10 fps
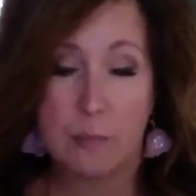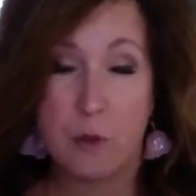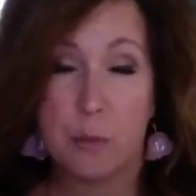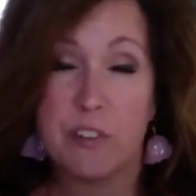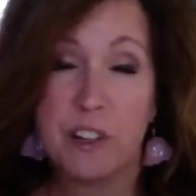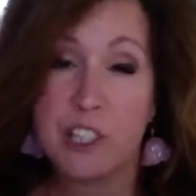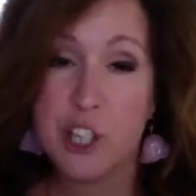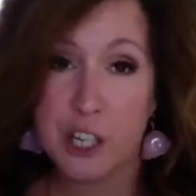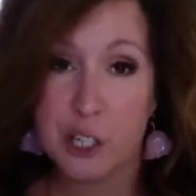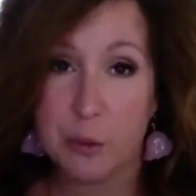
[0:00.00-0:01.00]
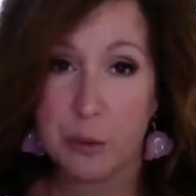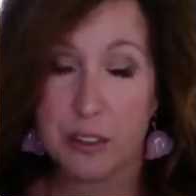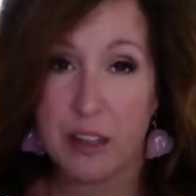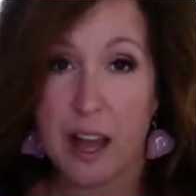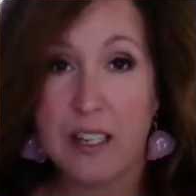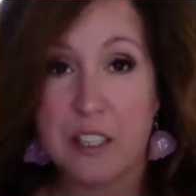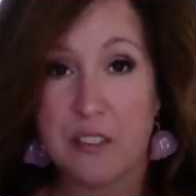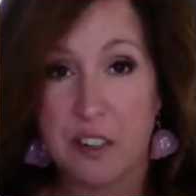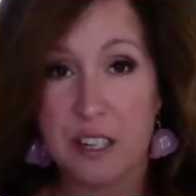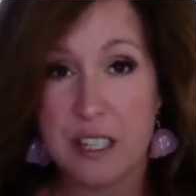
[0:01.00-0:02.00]
So I'm very genuine with that. And it's a
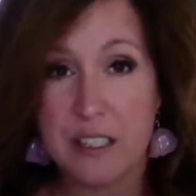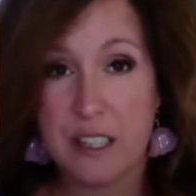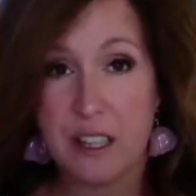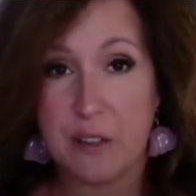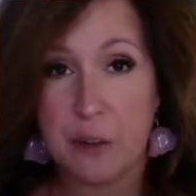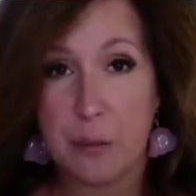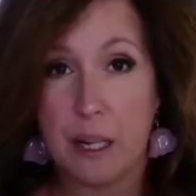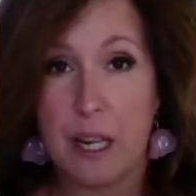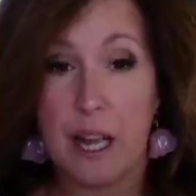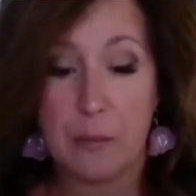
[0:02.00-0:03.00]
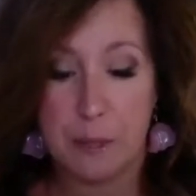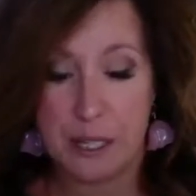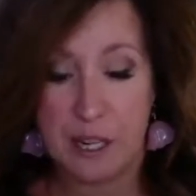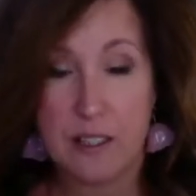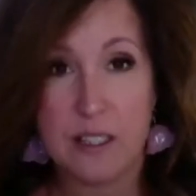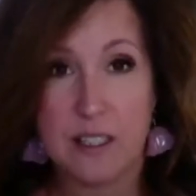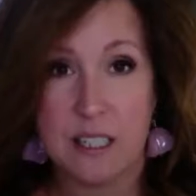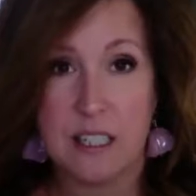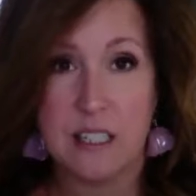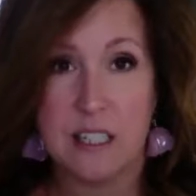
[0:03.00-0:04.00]
very easy thing for me. And because it's an
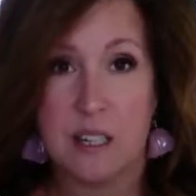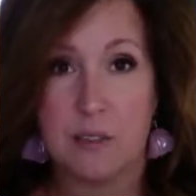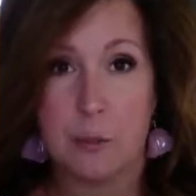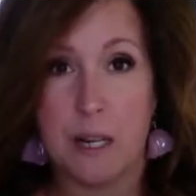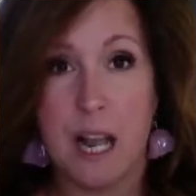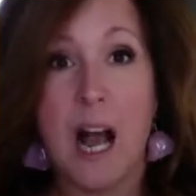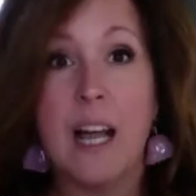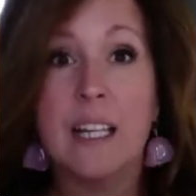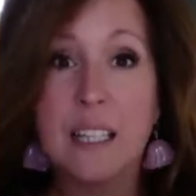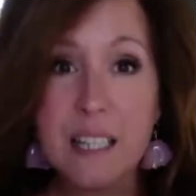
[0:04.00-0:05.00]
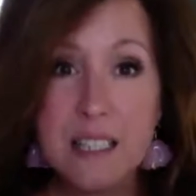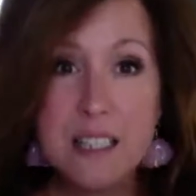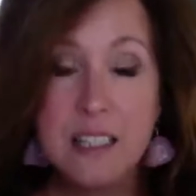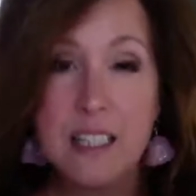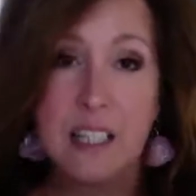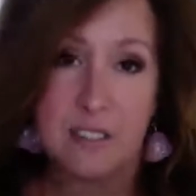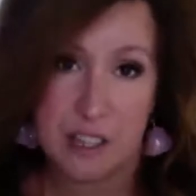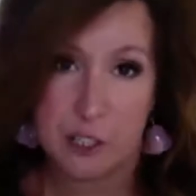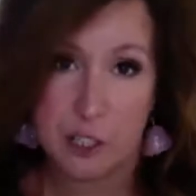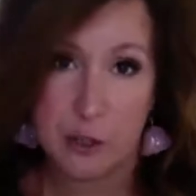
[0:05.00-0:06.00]
easy thing for me, I can easily give
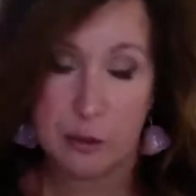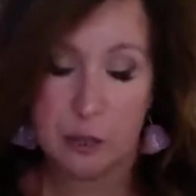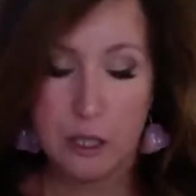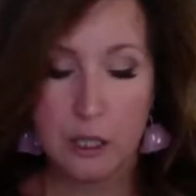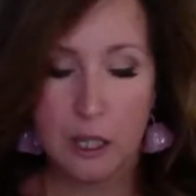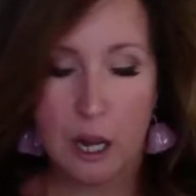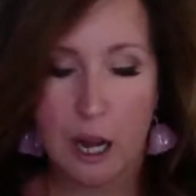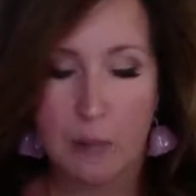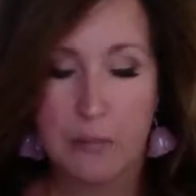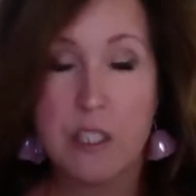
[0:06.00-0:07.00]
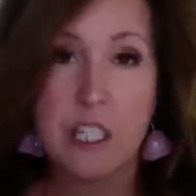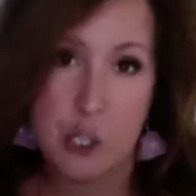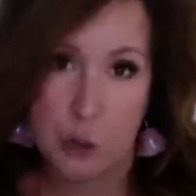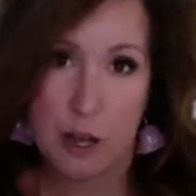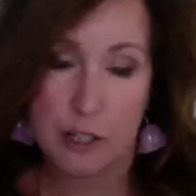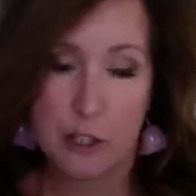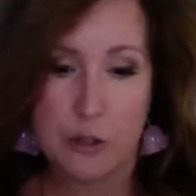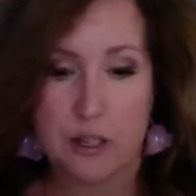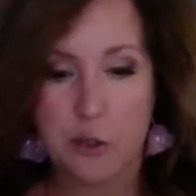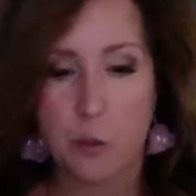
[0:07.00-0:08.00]
that to you. To teach you how to do
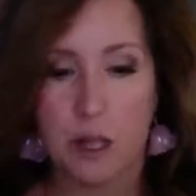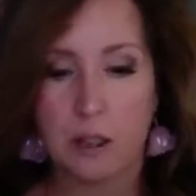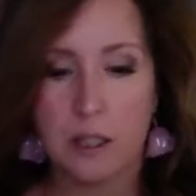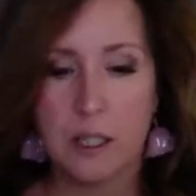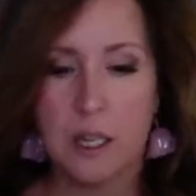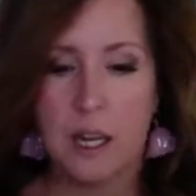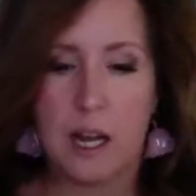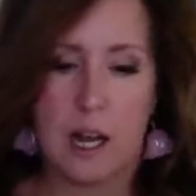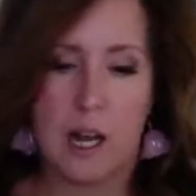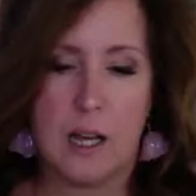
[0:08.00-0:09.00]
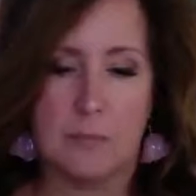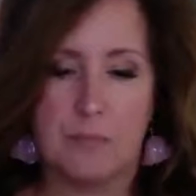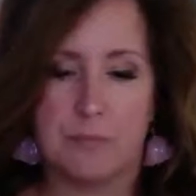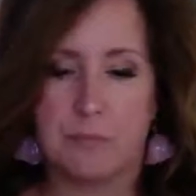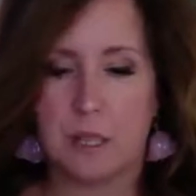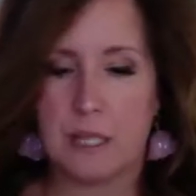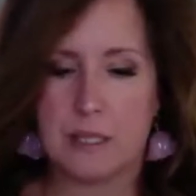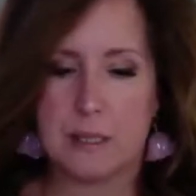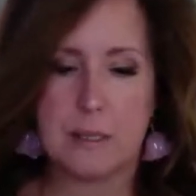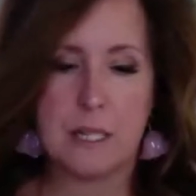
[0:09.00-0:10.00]
that as well.
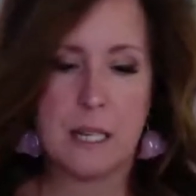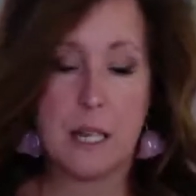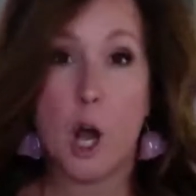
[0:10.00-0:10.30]
Let's see.